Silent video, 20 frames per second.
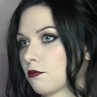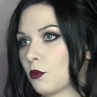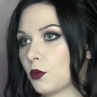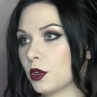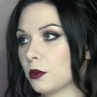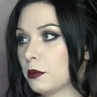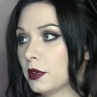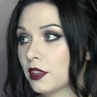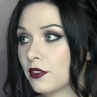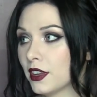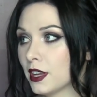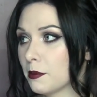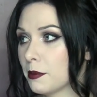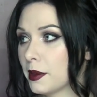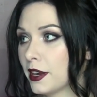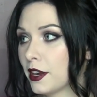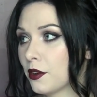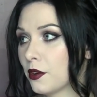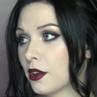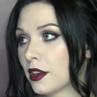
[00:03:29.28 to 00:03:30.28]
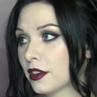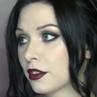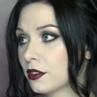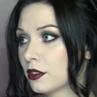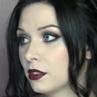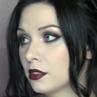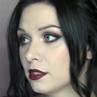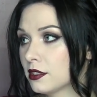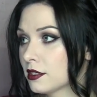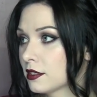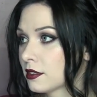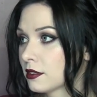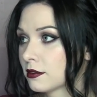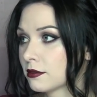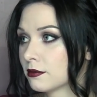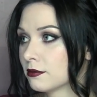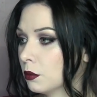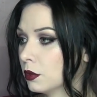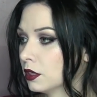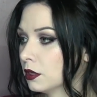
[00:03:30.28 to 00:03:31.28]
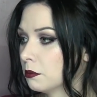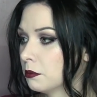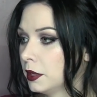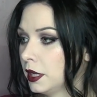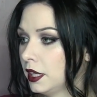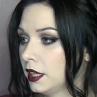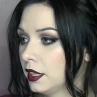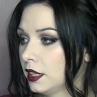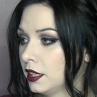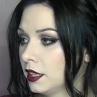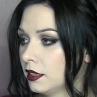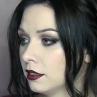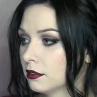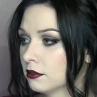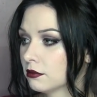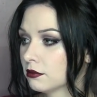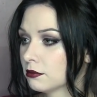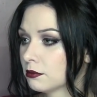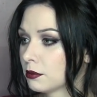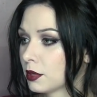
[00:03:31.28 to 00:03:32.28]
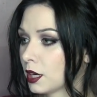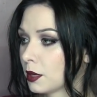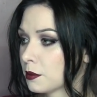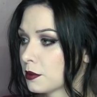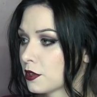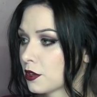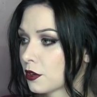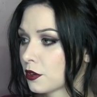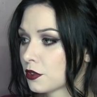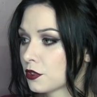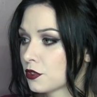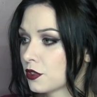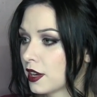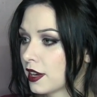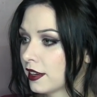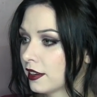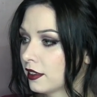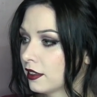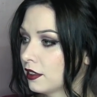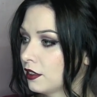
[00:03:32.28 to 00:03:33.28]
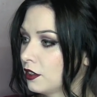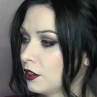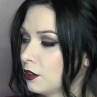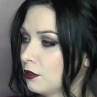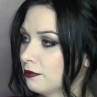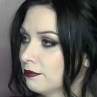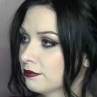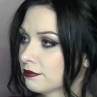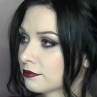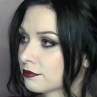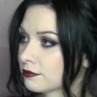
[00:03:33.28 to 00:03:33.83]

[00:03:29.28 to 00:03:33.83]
Wouldn't be the Vampire Chronicles. It wouldn't be Bram Stoker's Dracula. Nope.